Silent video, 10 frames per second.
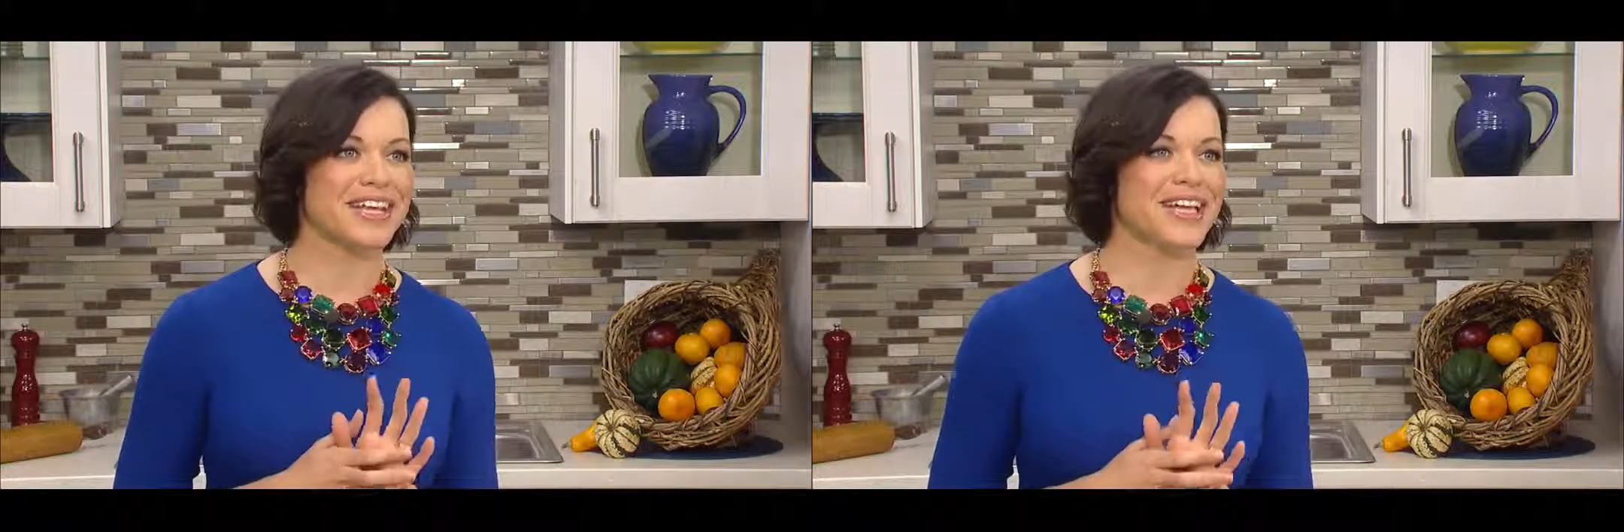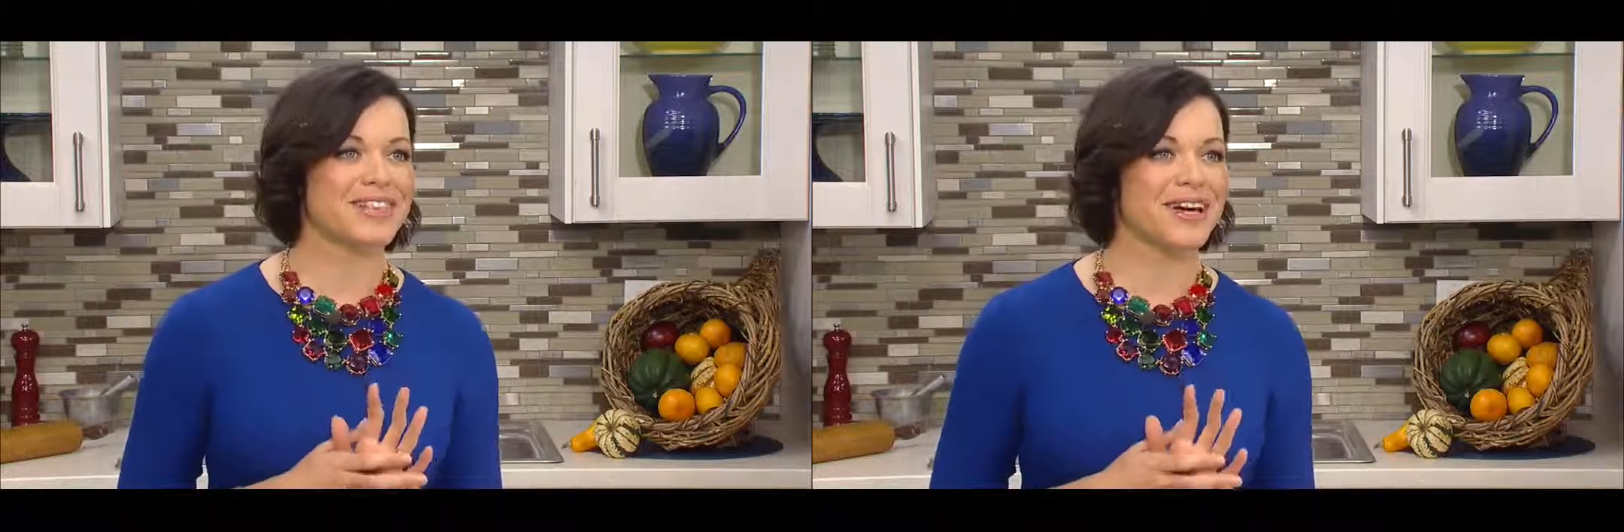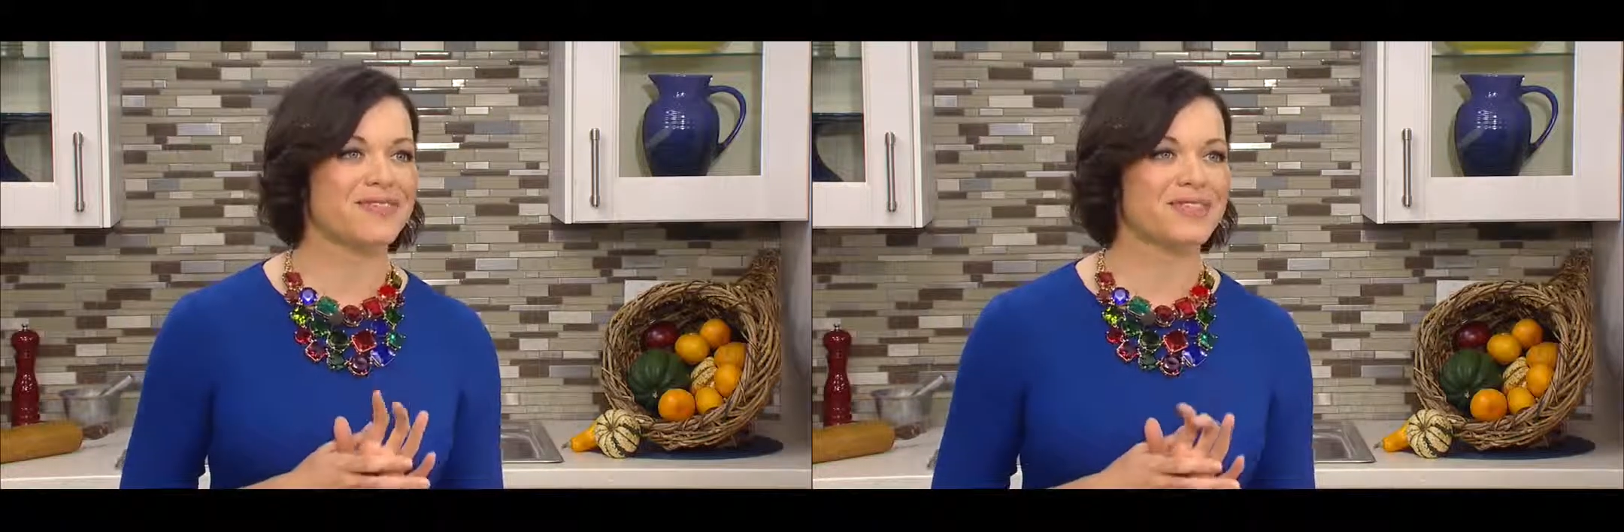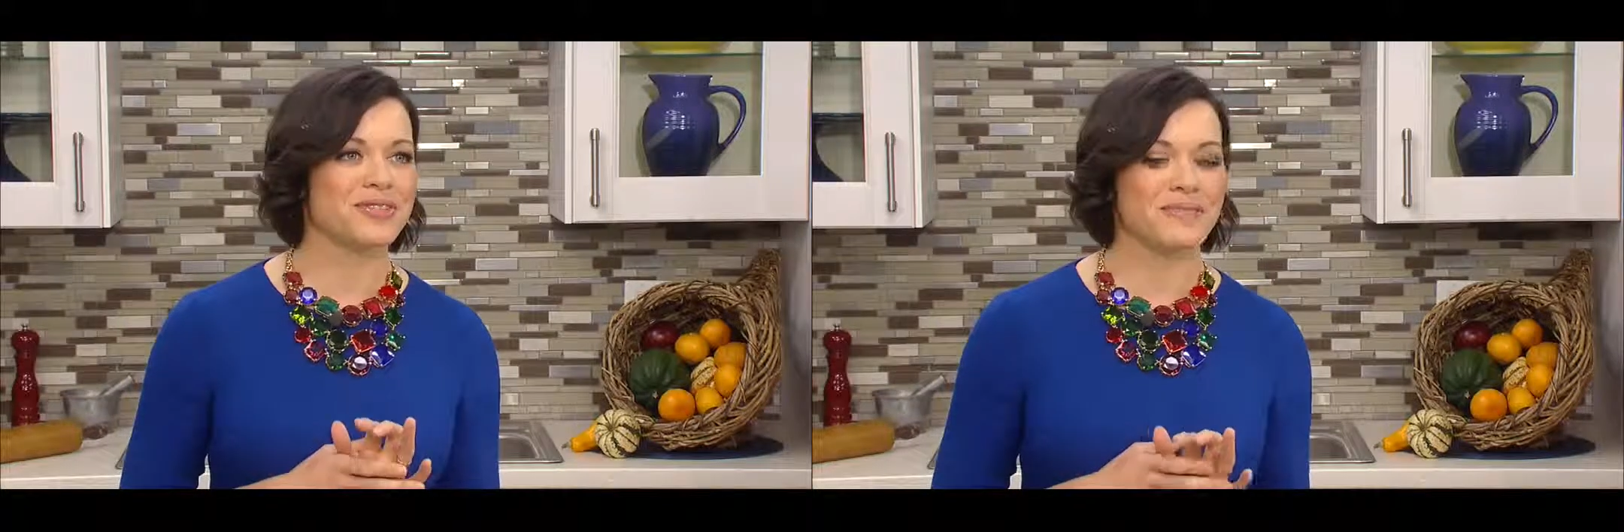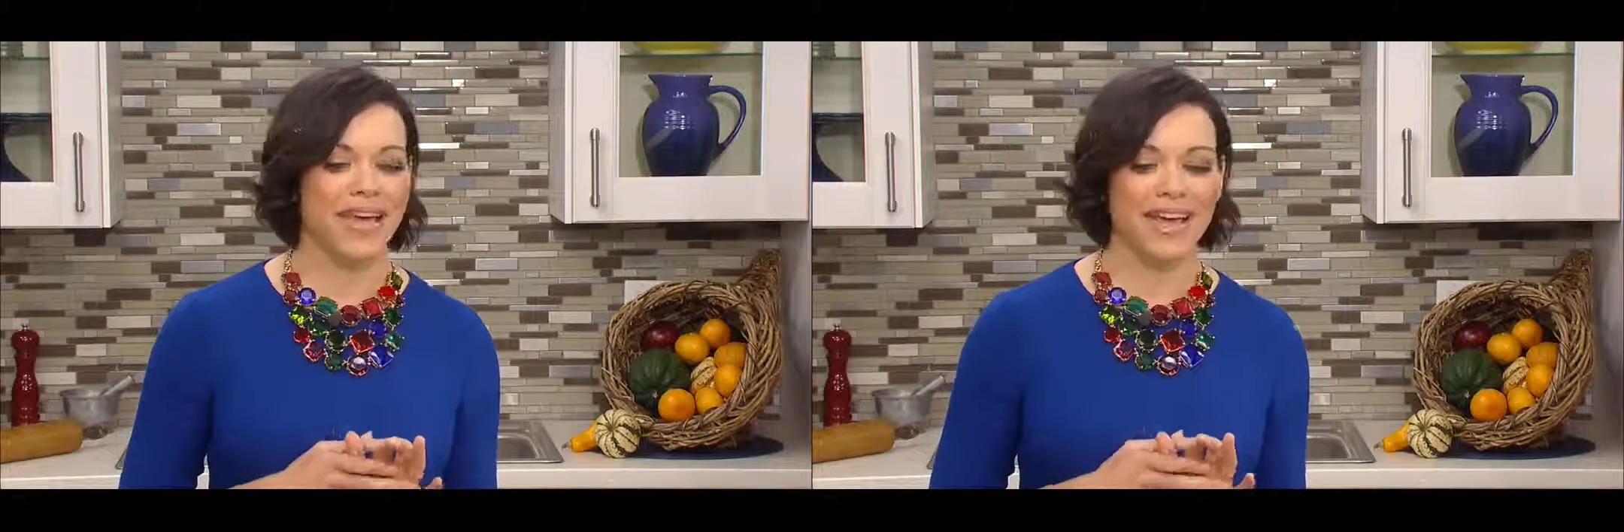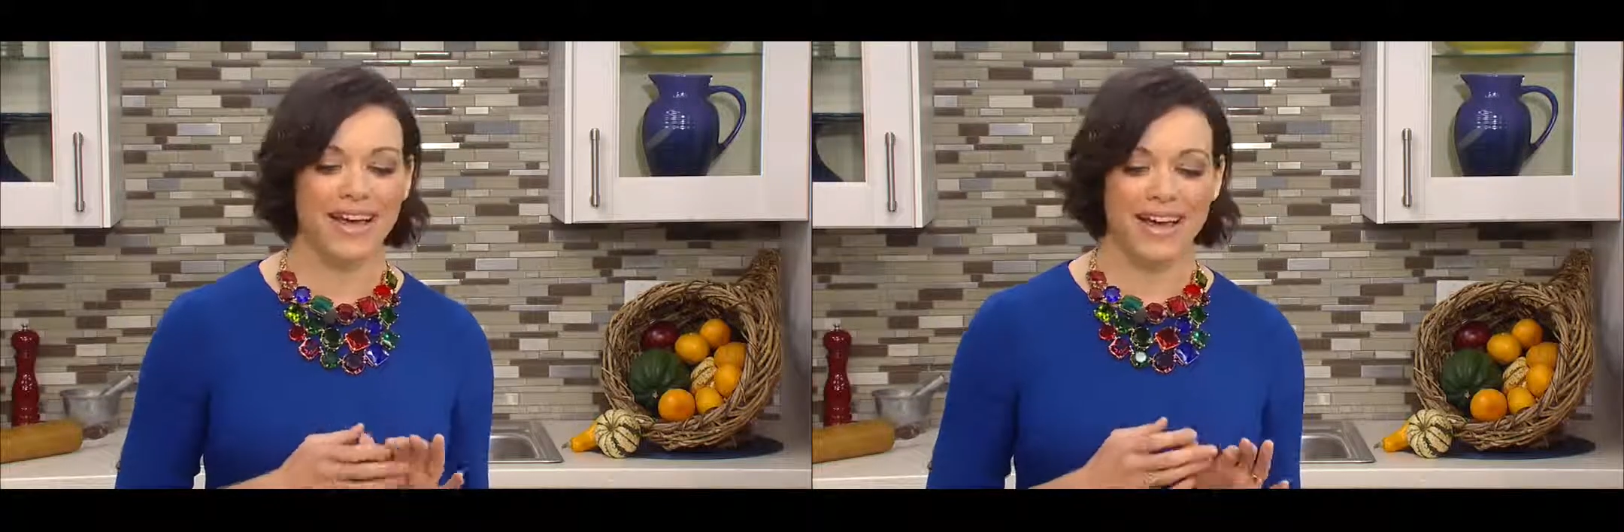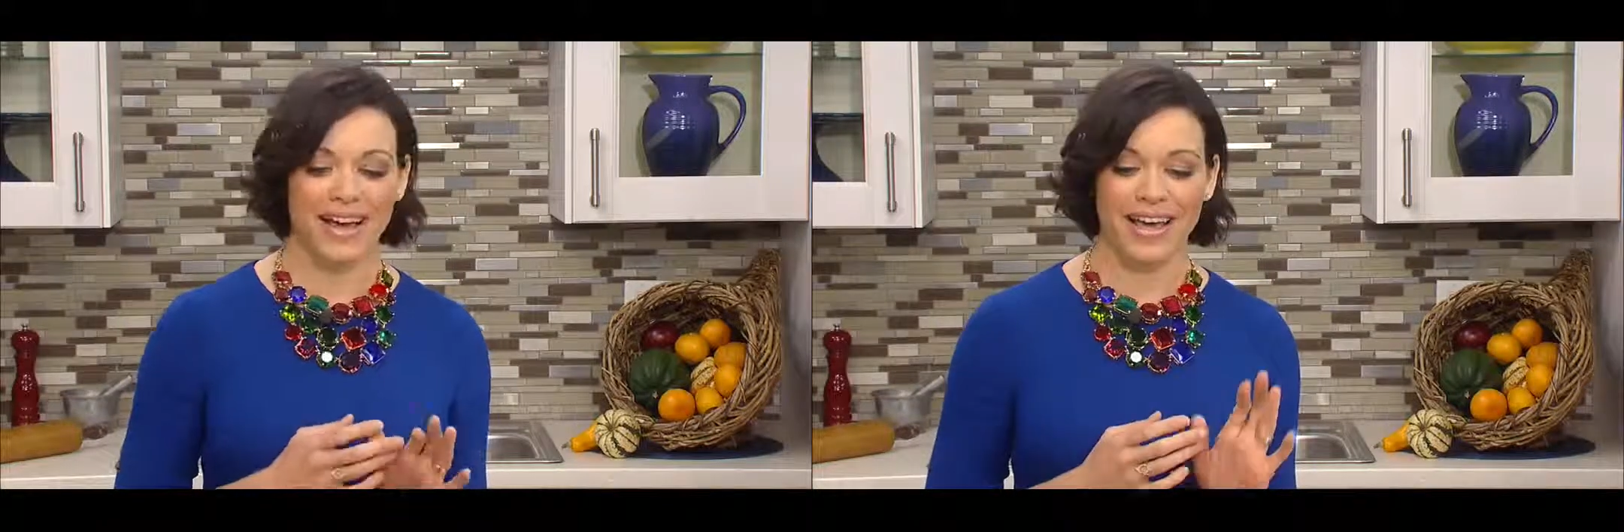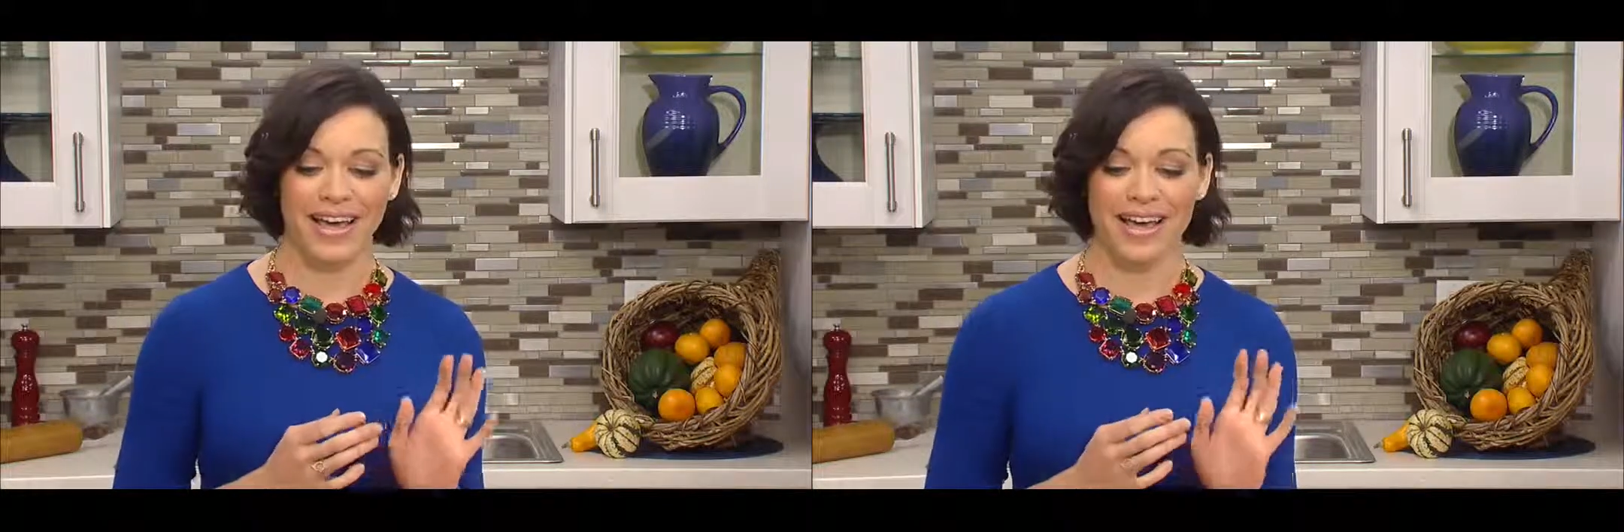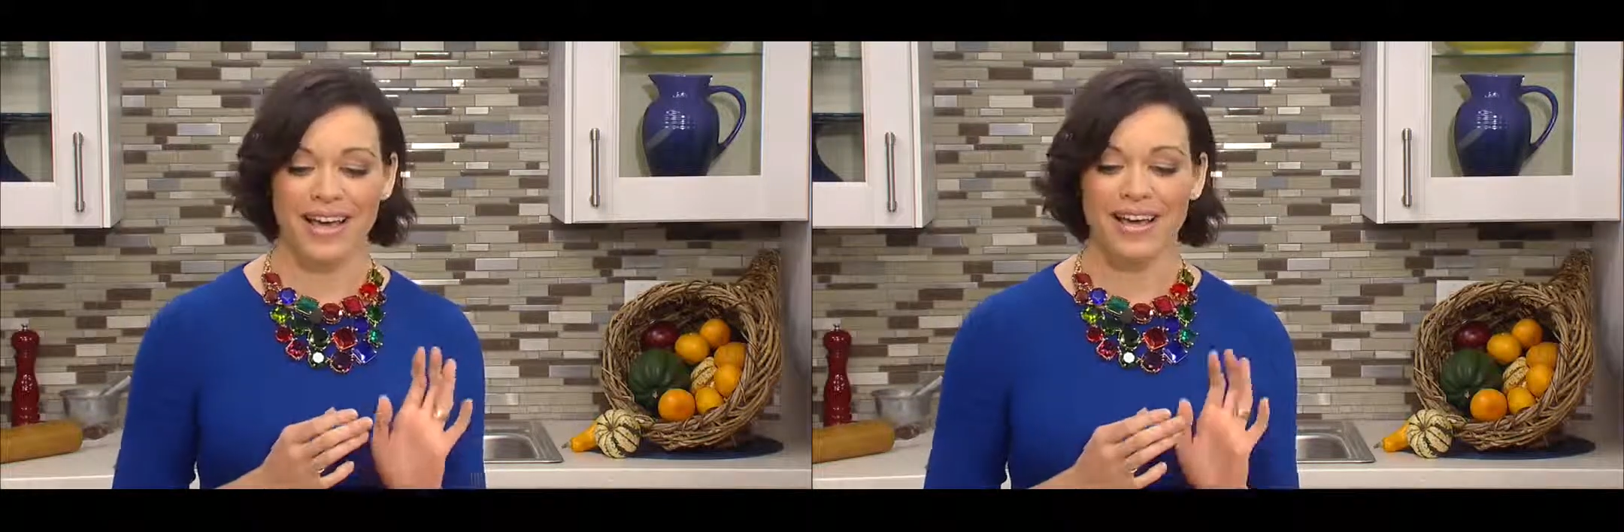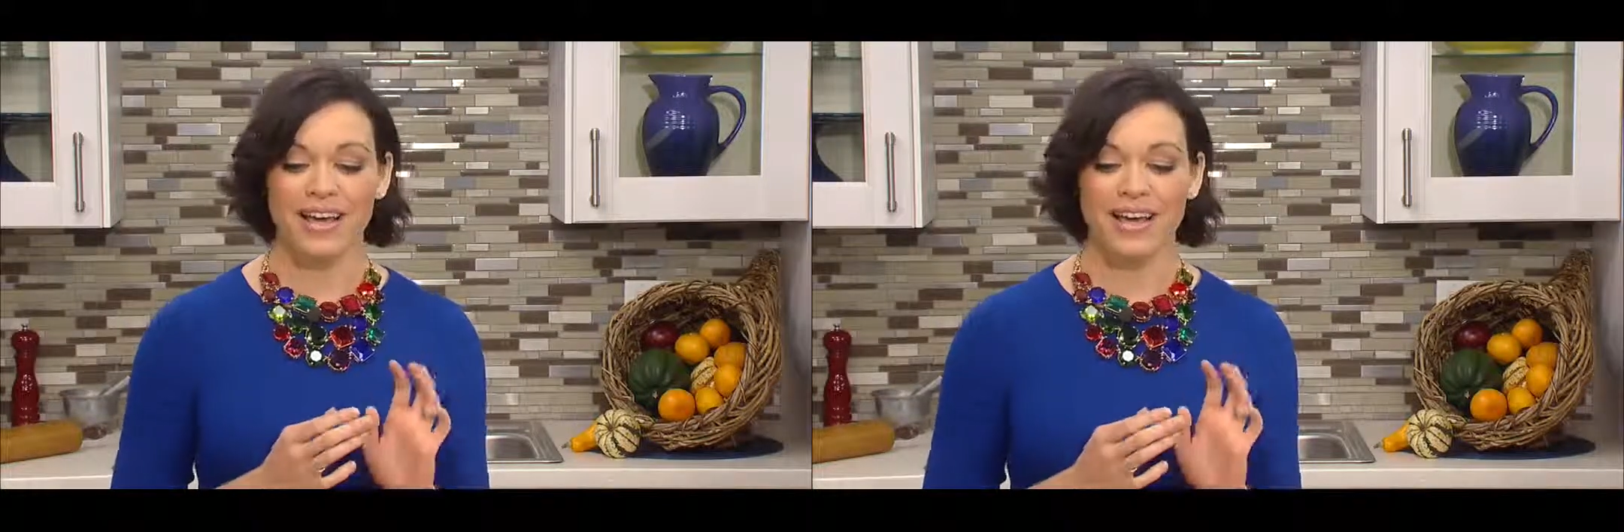I love to make a